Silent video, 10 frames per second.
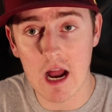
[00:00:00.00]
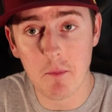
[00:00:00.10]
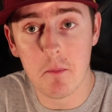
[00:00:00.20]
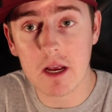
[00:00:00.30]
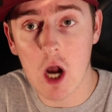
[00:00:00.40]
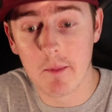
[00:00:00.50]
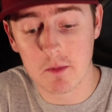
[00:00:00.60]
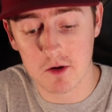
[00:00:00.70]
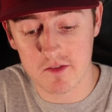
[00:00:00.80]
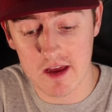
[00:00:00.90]
and I'm a big
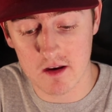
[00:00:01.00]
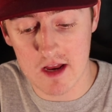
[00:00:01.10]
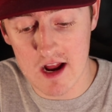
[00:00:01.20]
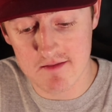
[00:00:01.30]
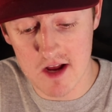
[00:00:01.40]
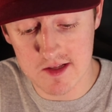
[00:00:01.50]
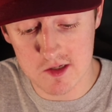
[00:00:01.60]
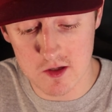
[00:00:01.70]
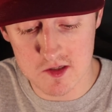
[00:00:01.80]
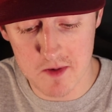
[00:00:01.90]
comic book fan, and I have
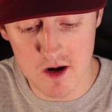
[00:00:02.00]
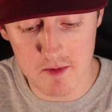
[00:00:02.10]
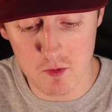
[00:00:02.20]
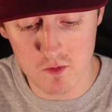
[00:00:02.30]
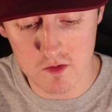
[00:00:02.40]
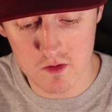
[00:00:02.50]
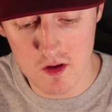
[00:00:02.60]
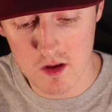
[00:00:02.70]
not seen all the Spider-Man movies.